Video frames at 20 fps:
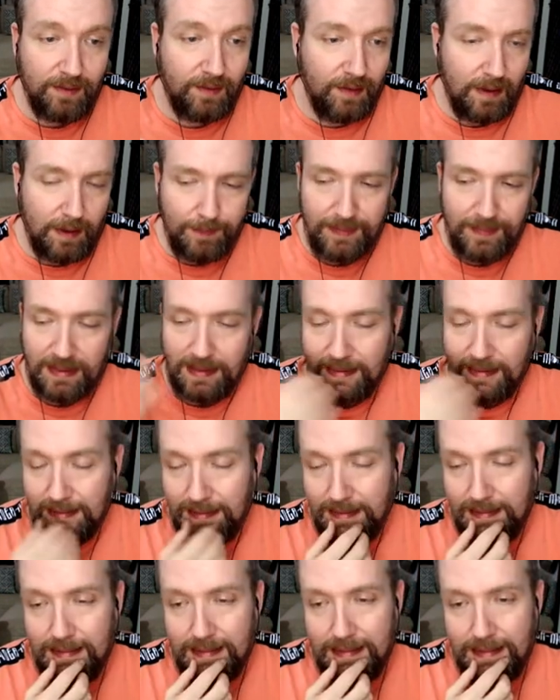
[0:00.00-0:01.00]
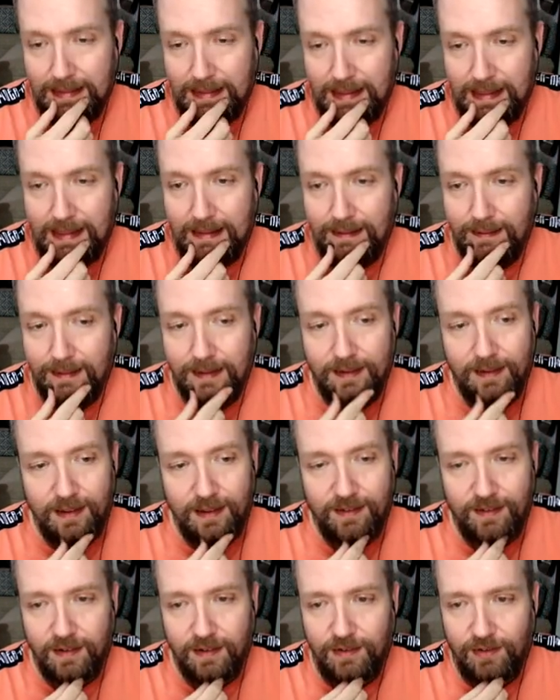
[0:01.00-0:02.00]
So don't know. It,
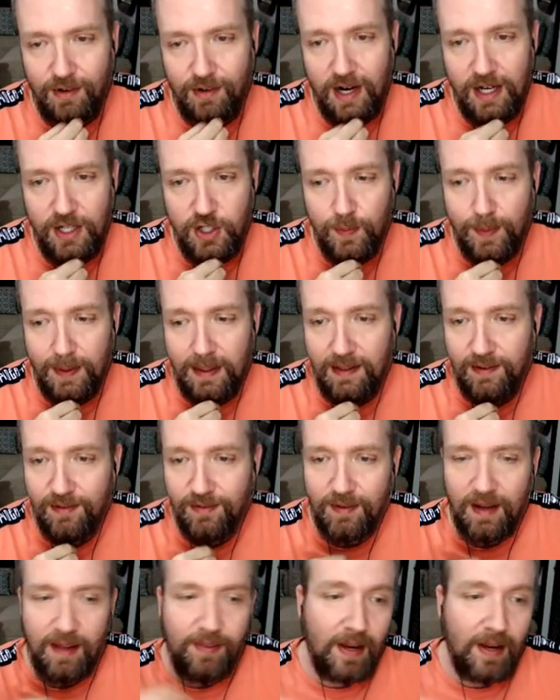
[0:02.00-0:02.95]
it's a strange beast.